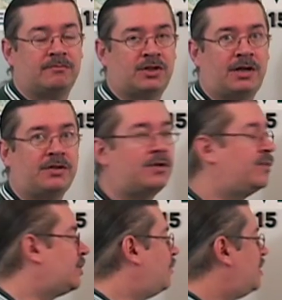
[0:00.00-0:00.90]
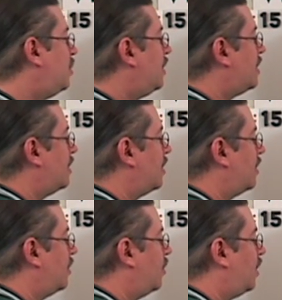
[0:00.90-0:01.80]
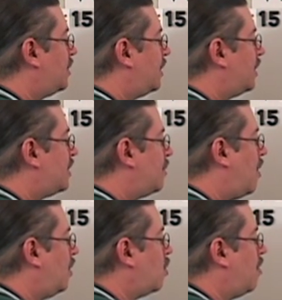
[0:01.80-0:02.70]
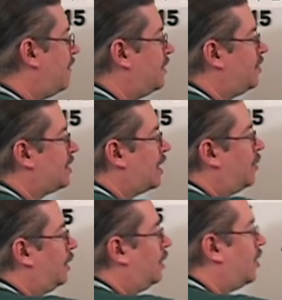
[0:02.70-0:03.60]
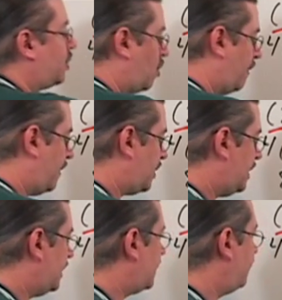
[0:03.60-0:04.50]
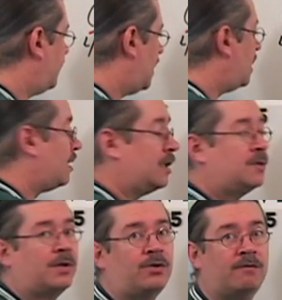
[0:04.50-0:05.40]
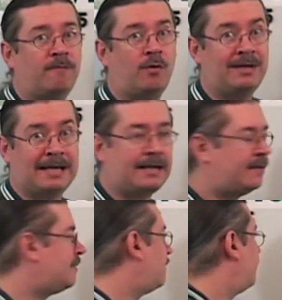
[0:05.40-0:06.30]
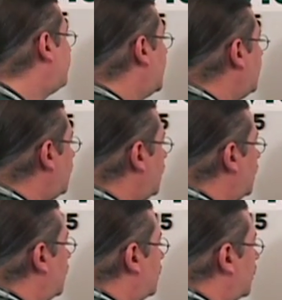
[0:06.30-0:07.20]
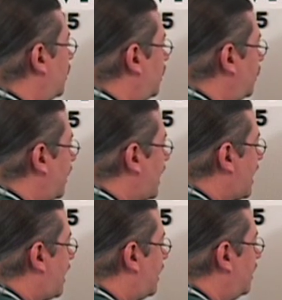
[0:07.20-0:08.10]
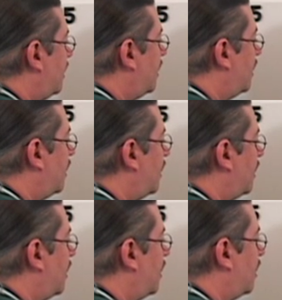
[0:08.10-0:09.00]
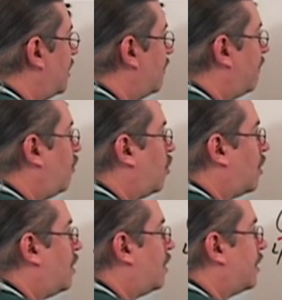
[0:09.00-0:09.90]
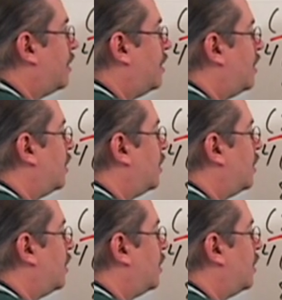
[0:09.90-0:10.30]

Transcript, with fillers: taught you was always put the ones with the smaller coefficient to the side where the larger coefficient is. This way you avoid negatives. So I'm going to add four R